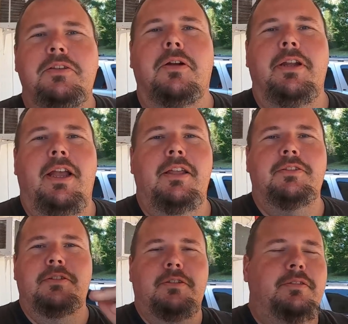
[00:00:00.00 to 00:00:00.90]
Sorry guys,
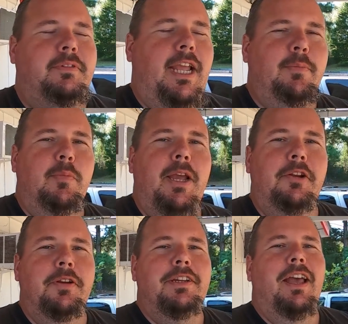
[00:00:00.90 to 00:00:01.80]
the camera
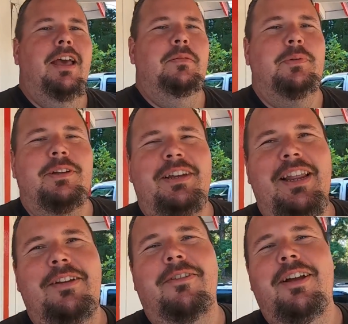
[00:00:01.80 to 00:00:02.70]
battery died, but
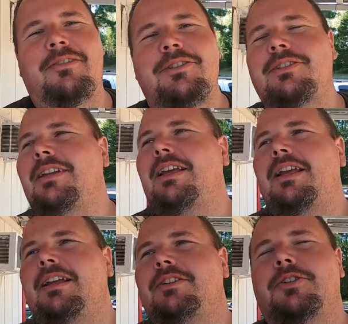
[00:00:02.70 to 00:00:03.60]
anyway, I was just
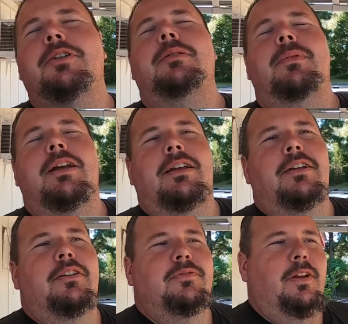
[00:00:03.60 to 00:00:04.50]
during
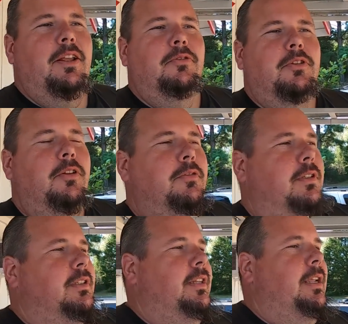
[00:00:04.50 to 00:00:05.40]
my final
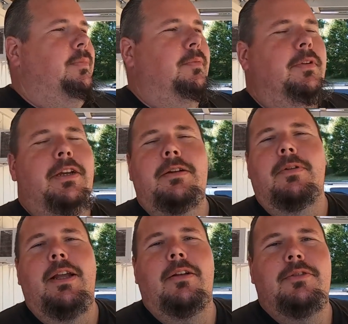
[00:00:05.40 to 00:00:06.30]
closing statement. But
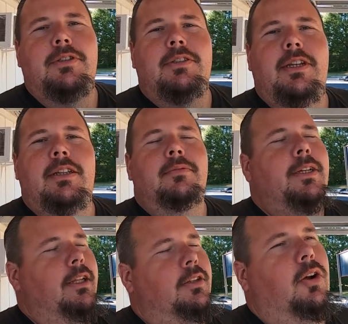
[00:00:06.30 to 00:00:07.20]
anyway, I was just saying that we
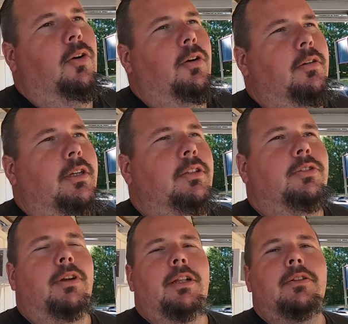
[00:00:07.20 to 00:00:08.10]
got the car in the
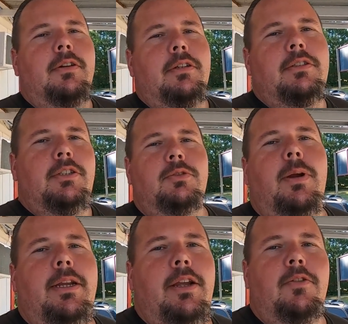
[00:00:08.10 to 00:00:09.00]
trailer and she's
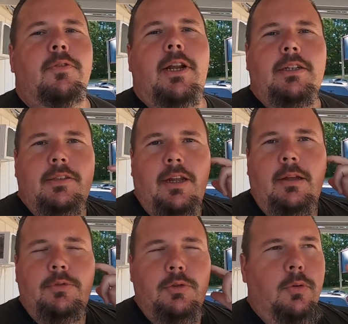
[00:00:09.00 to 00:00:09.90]
ready to go for next
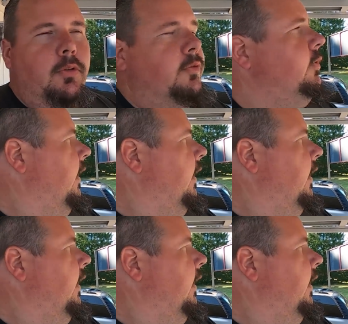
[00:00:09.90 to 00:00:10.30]
time, short of